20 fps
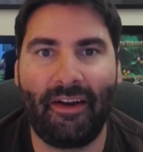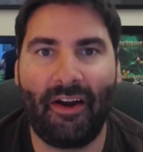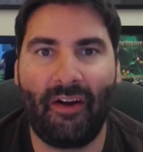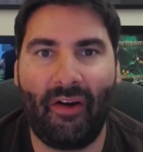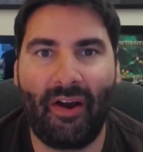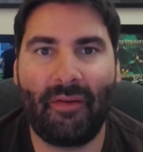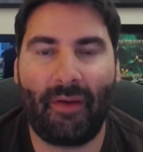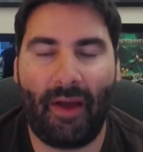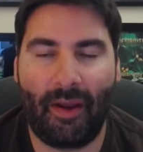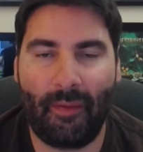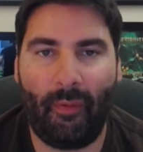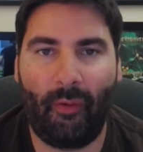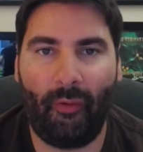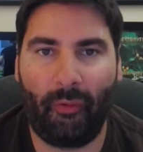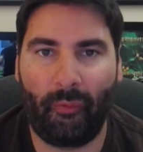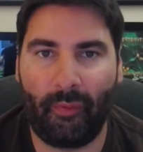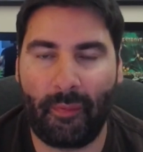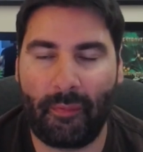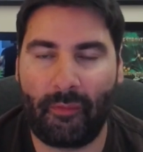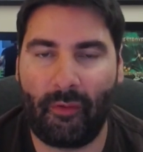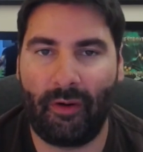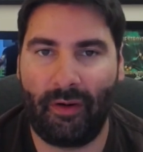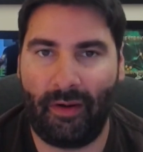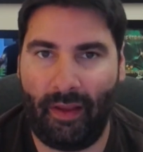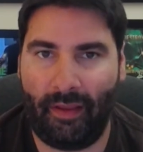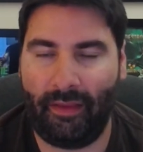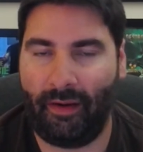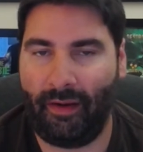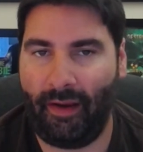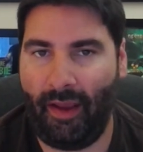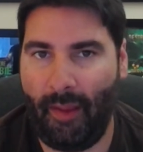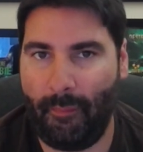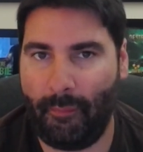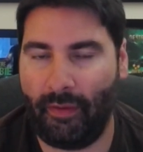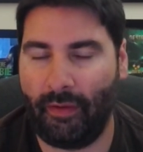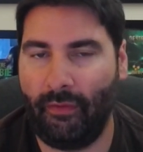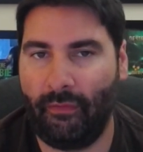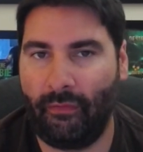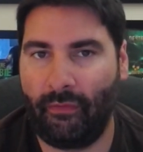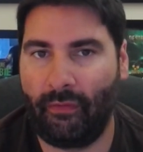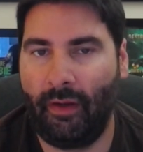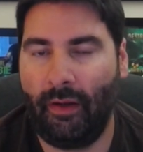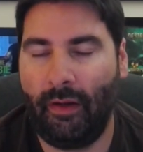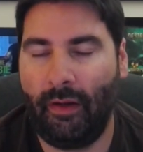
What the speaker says: I pull the ripcord, nothing happens.